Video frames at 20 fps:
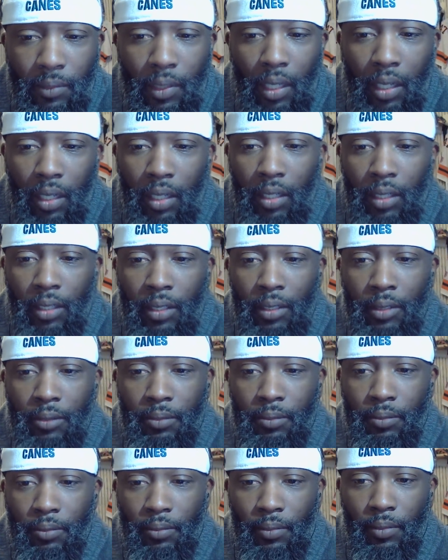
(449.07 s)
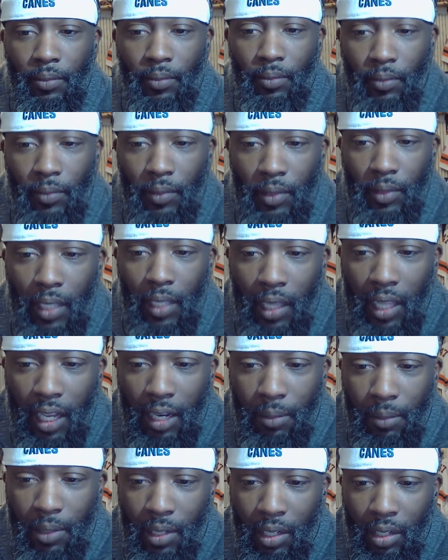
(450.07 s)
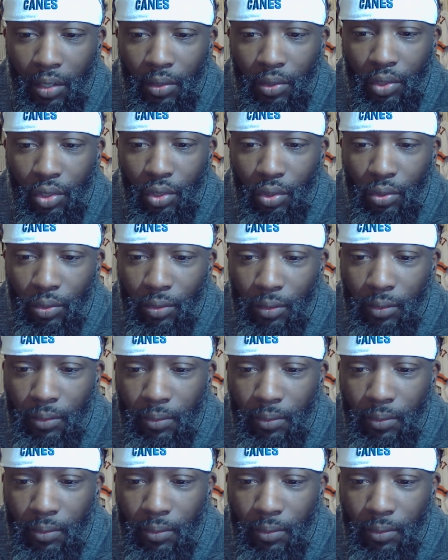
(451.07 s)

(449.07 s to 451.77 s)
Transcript: He let it be known too.